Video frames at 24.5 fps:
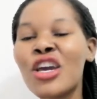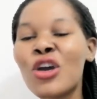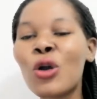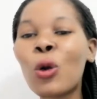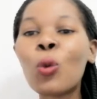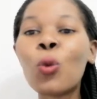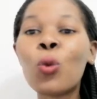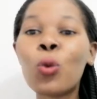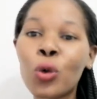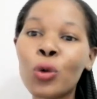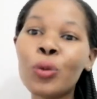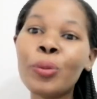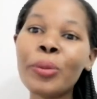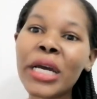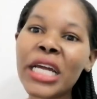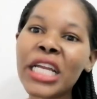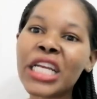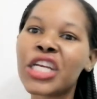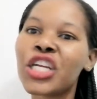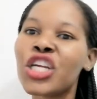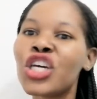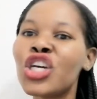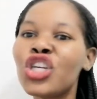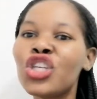
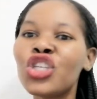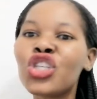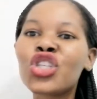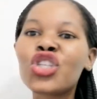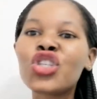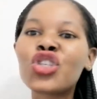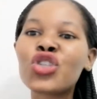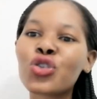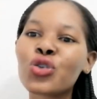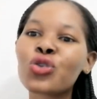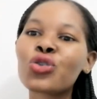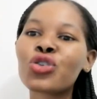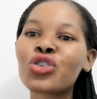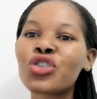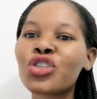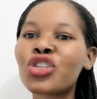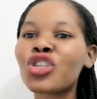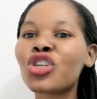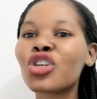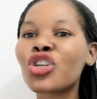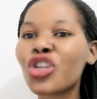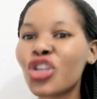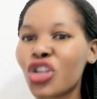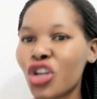woman should
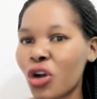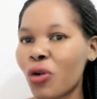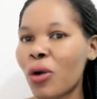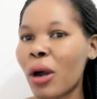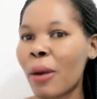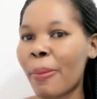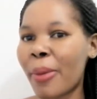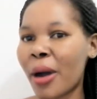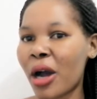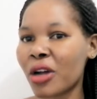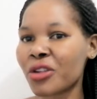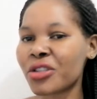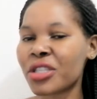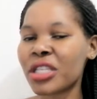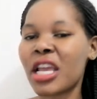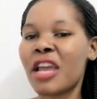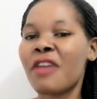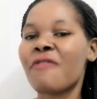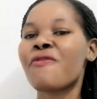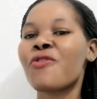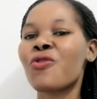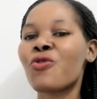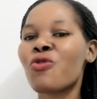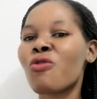know about,
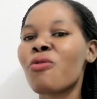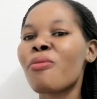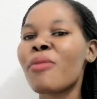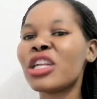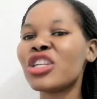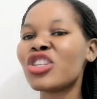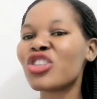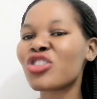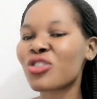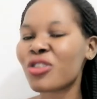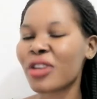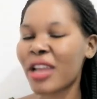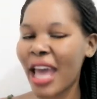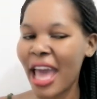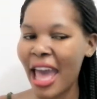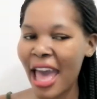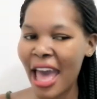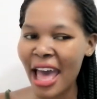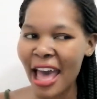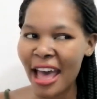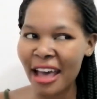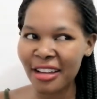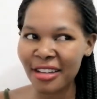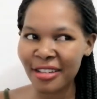every woman should
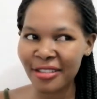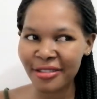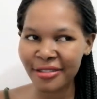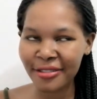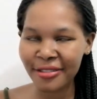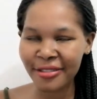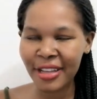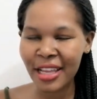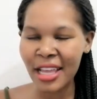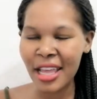have.